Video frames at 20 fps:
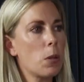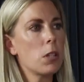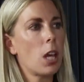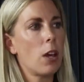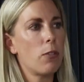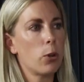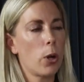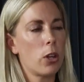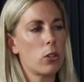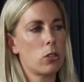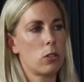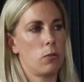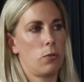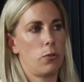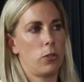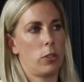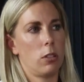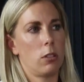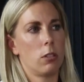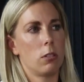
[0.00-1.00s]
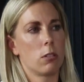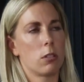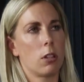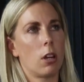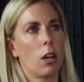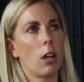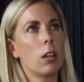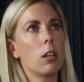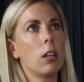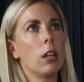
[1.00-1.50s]
James, I have a question for you. So
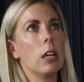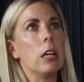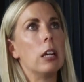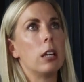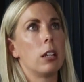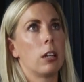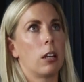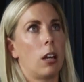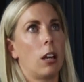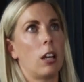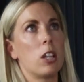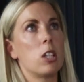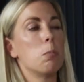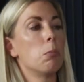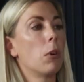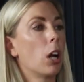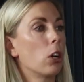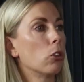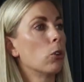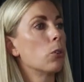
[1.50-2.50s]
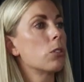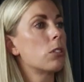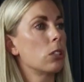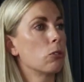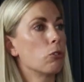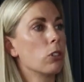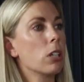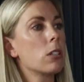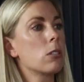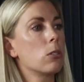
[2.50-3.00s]
in my role,
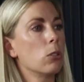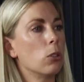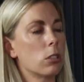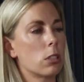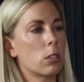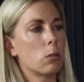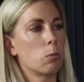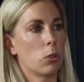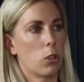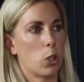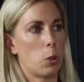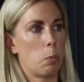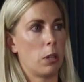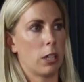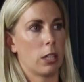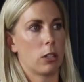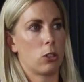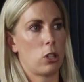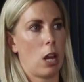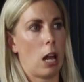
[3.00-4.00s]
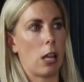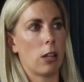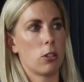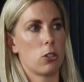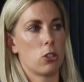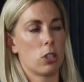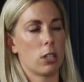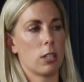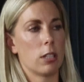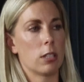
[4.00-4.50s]
see resource as one of the biggest
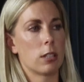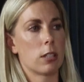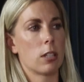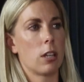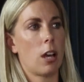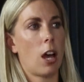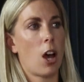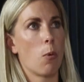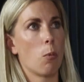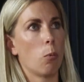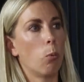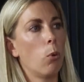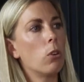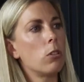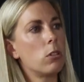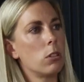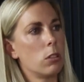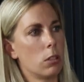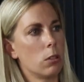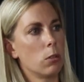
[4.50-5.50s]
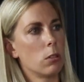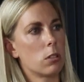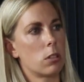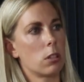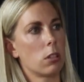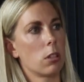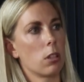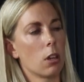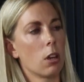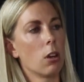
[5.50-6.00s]
challenges. What do you as
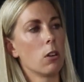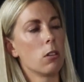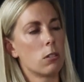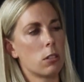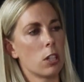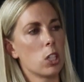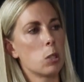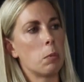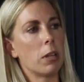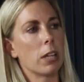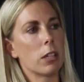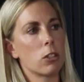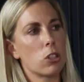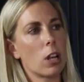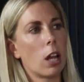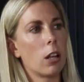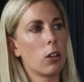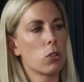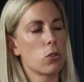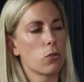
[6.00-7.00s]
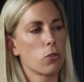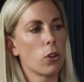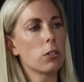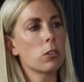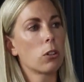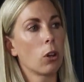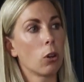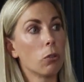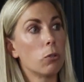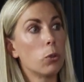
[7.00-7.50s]
CEO see as the biggest challenge for
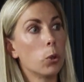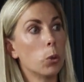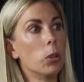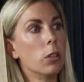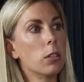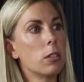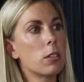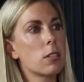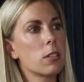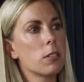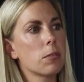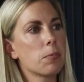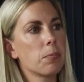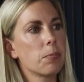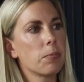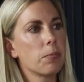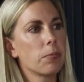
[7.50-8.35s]
us going forwards?